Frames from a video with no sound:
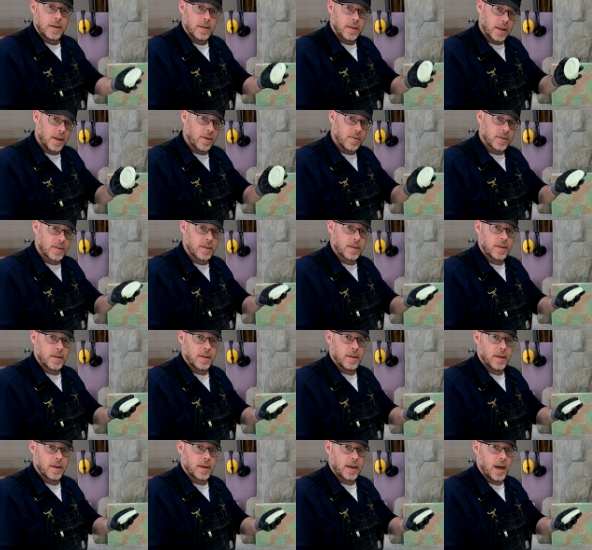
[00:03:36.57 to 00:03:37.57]
little
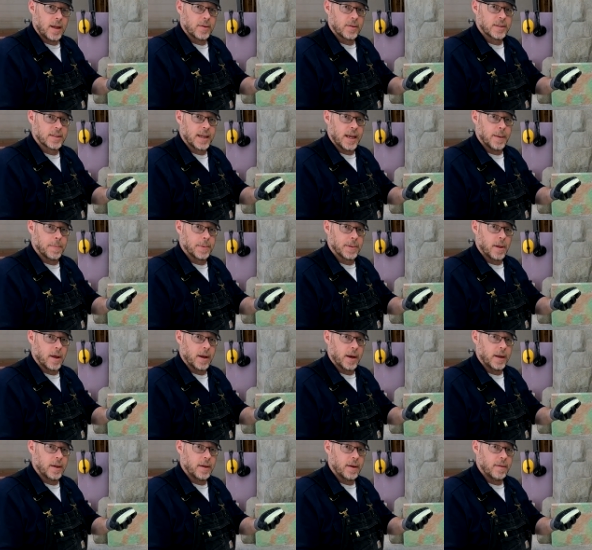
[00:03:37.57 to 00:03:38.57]
uh, color sample
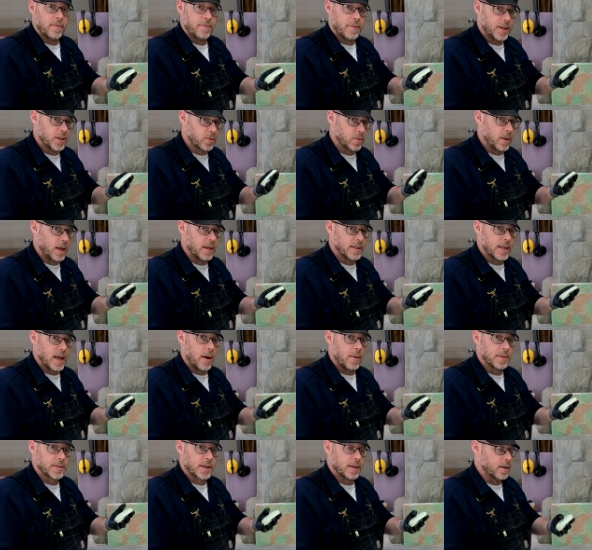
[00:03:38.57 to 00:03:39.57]
on it and visualize
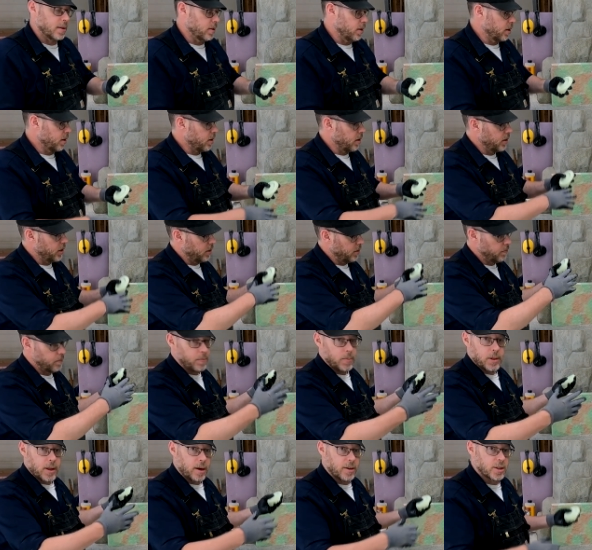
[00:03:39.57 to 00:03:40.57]
how it's going to look on the
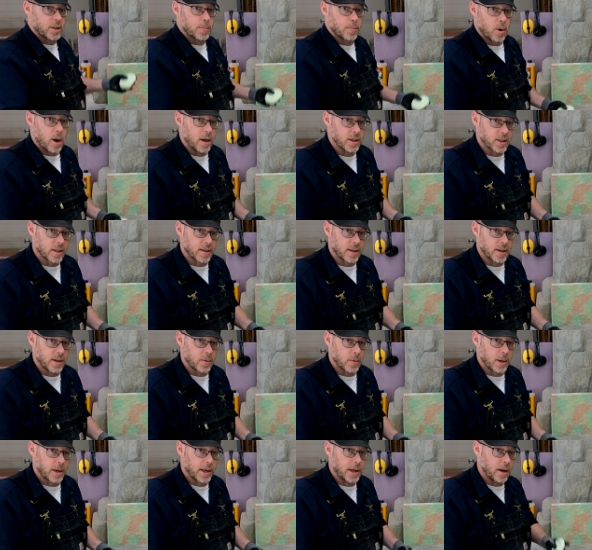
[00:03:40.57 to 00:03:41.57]
larger project that
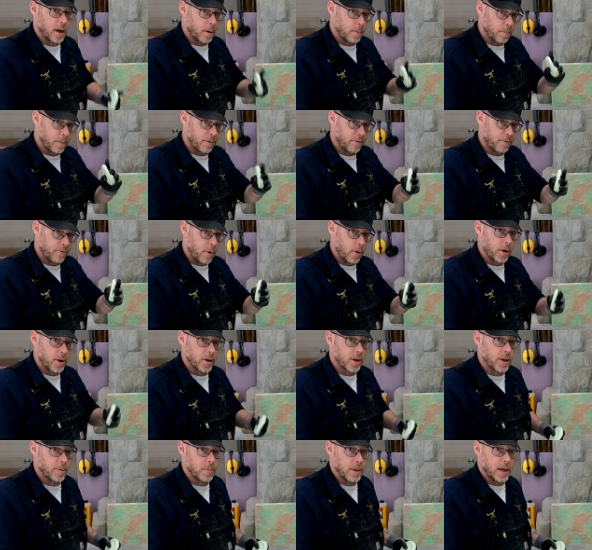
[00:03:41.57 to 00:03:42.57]
you're working on before
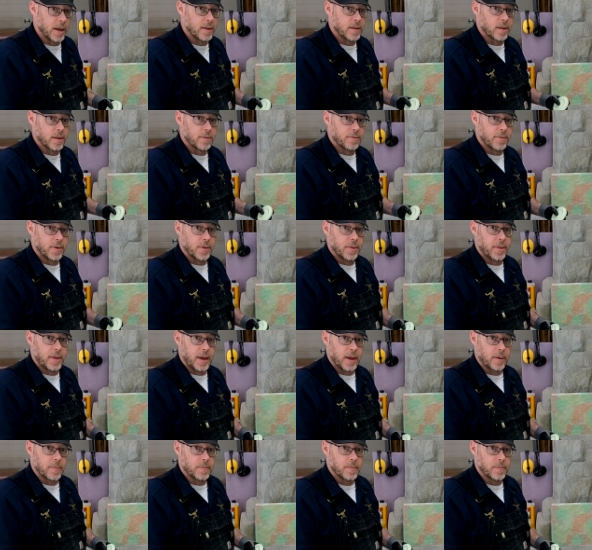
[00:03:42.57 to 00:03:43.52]
you're committed to the full thing.